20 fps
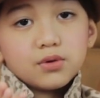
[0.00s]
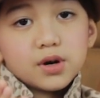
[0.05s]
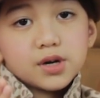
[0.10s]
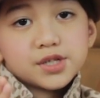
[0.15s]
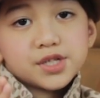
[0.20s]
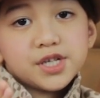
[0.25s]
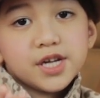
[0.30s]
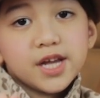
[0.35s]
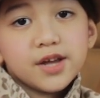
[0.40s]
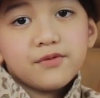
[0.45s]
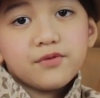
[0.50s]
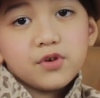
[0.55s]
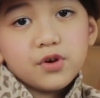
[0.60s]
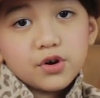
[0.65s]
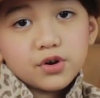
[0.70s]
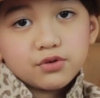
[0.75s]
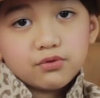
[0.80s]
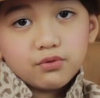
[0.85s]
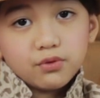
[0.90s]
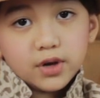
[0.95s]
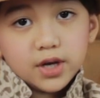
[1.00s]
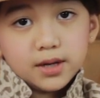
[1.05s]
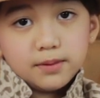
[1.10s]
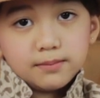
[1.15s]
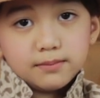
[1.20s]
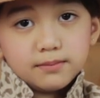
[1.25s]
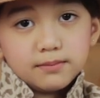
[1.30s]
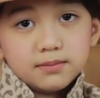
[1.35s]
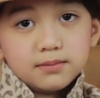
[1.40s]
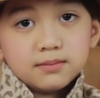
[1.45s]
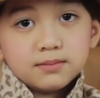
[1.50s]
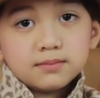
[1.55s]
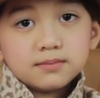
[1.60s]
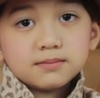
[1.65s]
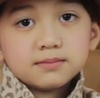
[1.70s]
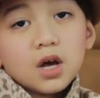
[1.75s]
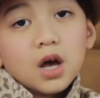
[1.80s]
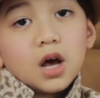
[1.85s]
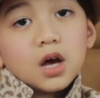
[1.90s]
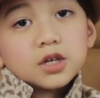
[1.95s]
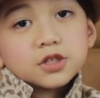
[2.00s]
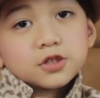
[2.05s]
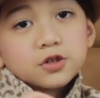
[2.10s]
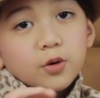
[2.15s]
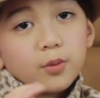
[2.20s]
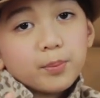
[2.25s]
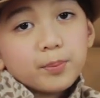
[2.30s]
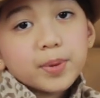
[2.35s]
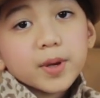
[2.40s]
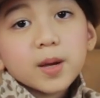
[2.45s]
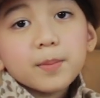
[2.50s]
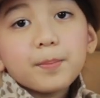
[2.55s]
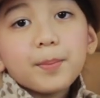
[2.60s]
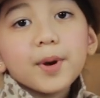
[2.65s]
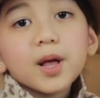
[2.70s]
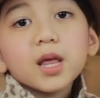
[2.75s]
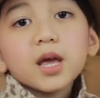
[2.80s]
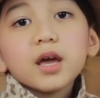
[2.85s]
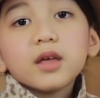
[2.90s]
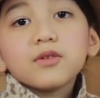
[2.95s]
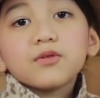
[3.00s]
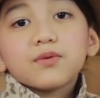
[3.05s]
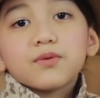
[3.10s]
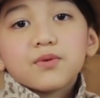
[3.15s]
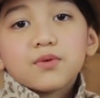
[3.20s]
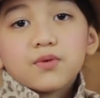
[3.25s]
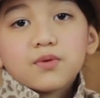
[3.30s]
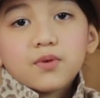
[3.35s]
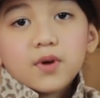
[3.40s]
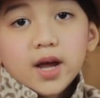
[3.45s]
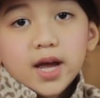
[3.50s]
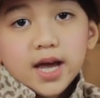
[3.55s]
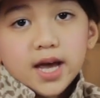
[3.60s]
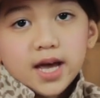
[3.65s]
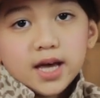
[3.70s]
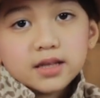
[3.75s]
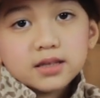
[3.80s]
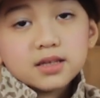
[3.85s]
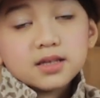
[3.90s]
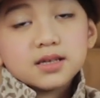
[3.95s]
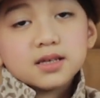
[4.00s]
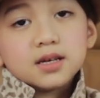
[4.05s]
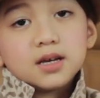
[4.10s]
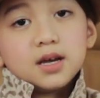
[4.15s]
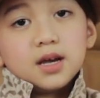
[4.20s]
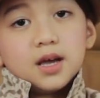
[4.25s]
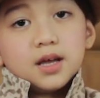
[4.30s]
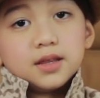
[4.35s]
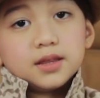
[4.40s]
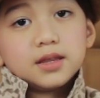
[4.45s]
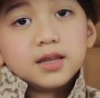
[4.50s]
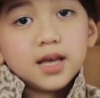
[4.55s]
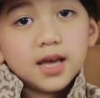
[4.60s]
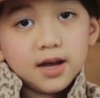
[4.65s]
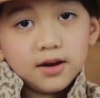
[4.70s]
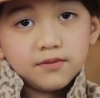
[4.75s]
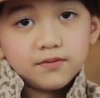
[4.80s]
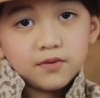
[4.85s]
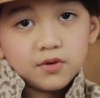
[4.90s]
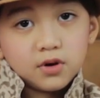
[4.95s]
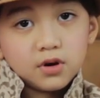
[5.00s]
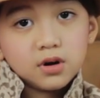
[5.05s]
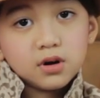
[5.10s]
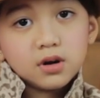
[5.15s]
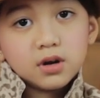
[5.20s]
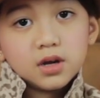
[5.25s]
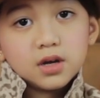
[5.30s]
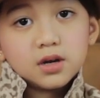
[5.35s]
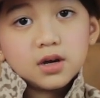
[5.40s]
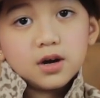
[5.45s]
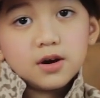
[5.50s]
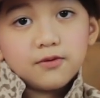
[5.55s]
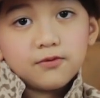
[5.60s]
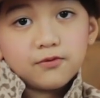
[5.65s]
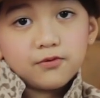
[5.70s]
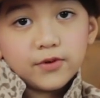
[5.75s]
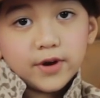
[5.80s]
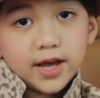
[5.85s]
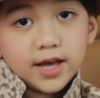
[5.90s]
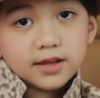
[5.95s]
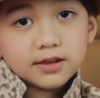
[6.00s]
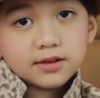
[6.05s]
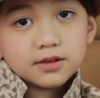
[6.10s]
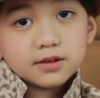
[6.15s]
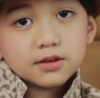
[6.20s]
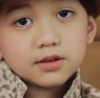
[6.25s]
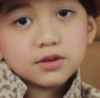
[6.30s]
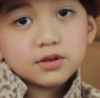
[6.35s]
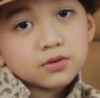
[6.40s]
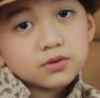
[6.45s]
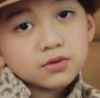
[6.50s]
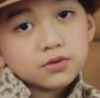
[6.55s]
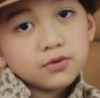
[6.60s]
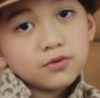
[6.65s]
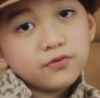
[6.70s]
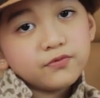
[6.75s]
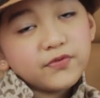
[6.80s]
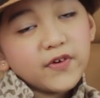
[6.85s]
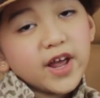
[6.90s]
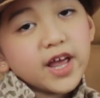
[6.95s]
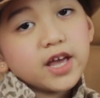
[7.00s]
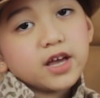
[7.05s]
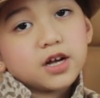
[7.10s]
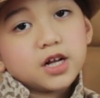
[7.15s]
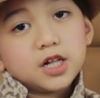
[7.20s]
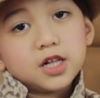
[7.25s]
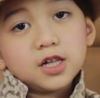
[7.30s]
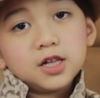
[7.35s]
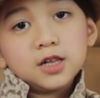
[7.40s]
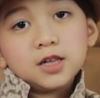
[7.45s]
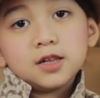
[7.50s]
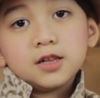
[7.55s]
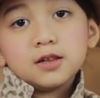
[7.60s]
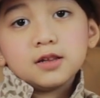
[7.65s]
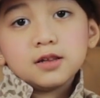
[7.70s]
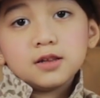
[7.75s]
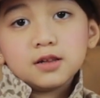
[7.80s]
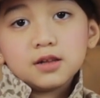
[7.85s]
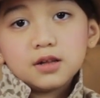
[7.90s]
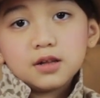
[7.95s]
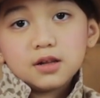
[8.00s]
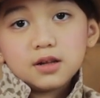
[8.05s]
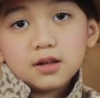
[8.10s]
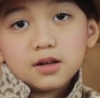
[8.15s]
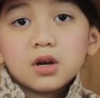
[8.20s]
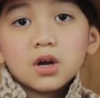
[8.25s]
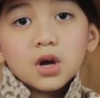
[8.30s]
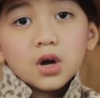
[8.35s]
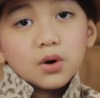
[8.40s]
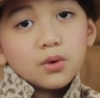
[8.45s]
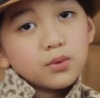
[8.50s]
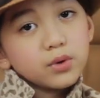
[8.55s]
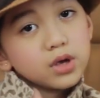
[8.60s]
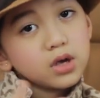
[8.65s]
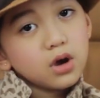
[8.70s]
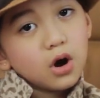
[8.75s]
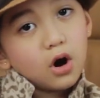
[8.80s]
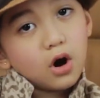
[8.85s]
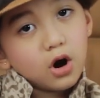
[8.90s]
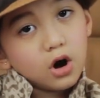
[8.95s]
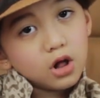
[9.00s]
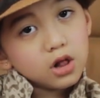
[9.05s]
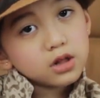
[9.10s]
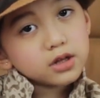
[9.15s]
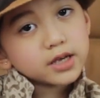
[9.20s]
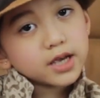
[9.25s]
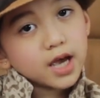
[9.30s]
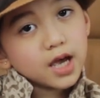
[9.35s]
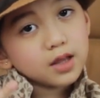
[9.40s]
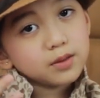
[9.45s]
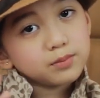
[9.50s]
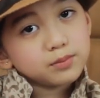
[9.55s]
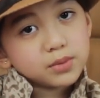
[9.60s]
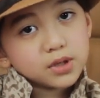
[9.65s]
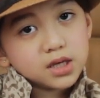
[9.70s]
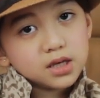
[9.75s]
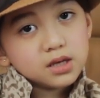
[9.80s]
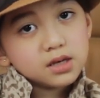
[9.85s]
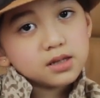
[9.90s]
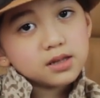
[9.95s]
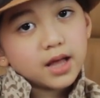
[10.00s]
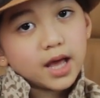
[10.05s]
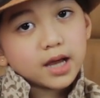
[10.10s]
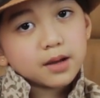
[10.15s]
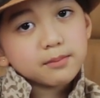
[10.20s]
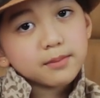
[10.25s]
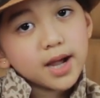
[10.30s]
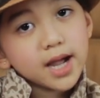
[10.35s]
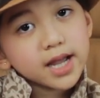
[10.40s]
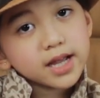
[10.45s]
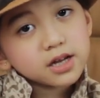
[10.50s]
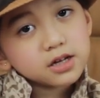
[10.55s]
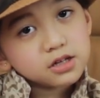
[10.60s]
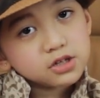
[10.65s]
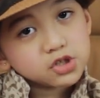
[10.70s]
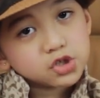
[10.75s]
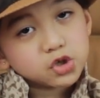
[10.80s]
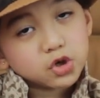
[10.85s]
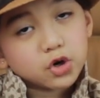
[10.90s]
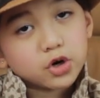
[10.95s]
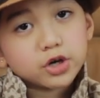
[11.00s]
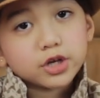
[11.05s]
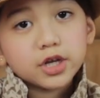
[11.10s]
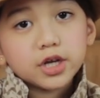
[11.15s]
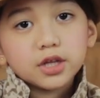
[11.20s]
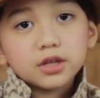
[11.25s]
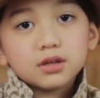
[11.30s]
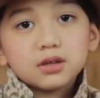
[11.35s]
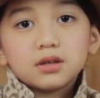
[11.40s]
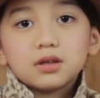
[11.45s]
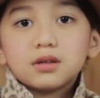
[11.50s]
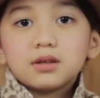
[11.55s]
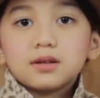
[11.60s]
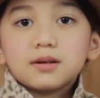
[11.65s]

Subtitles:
achieve your dream. So people and friends, never afraid to fail. We all can be like Michael Jordan.